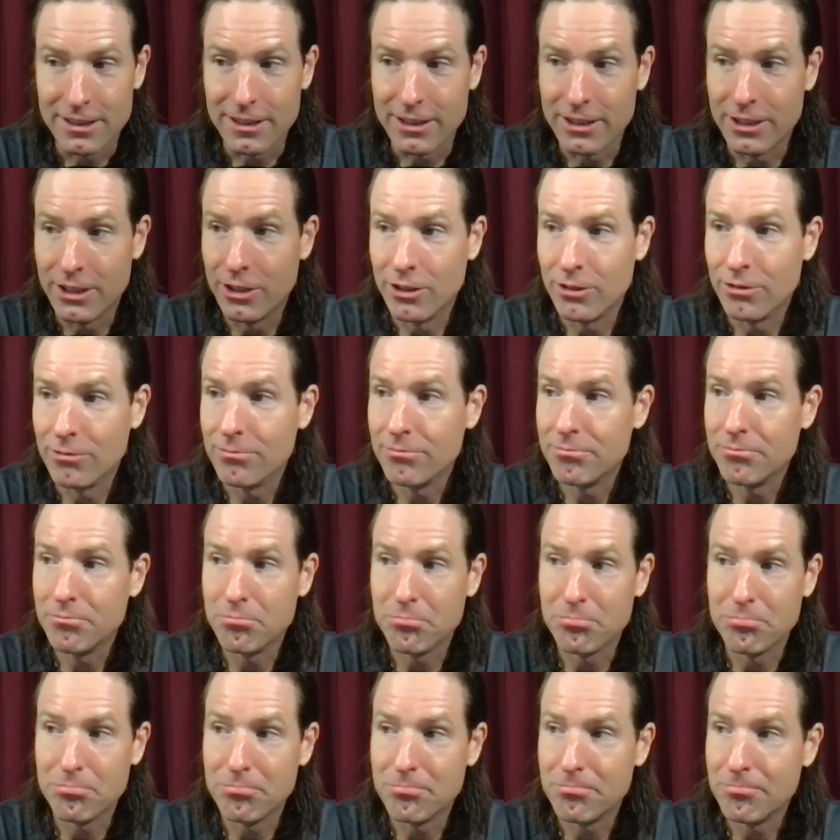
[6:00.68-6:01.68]
you know,
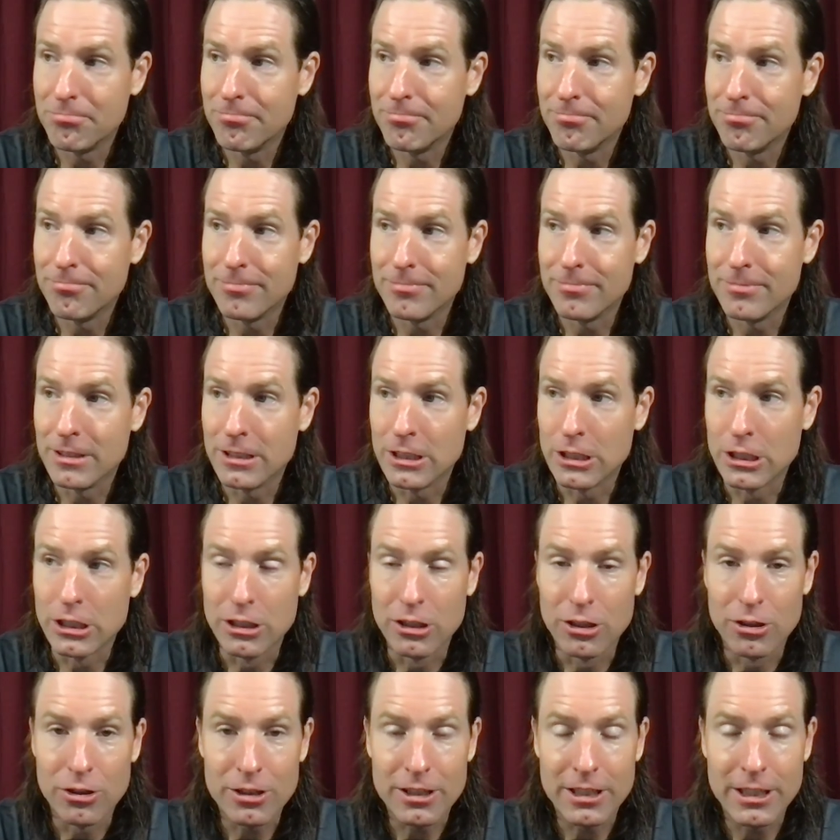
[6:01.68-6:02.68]

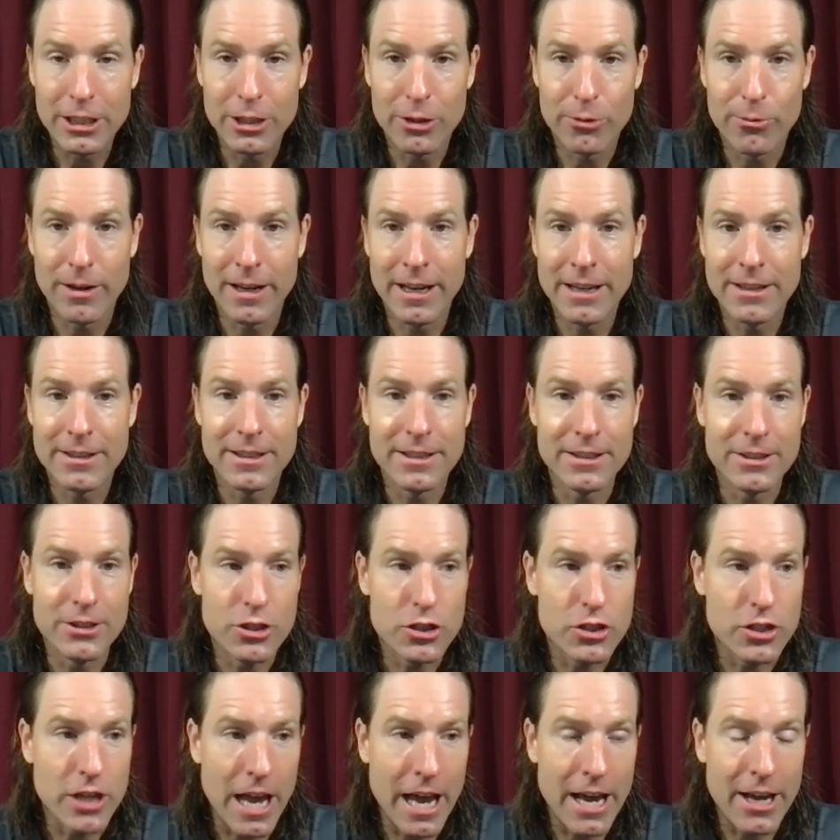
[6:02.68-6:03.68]
lurking around in the
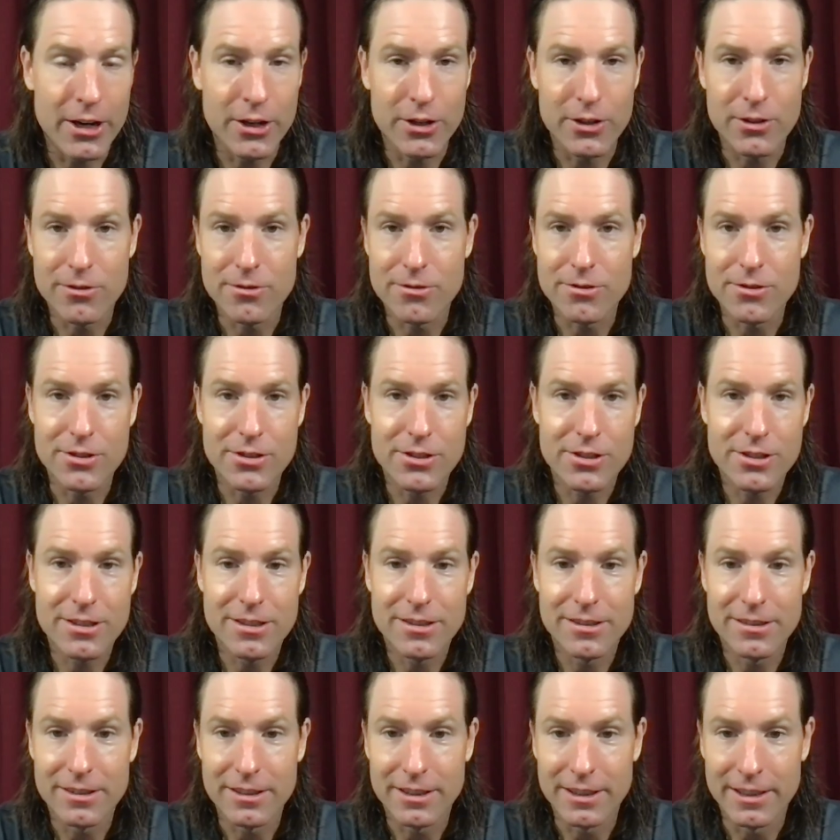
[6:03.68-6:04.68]
shadows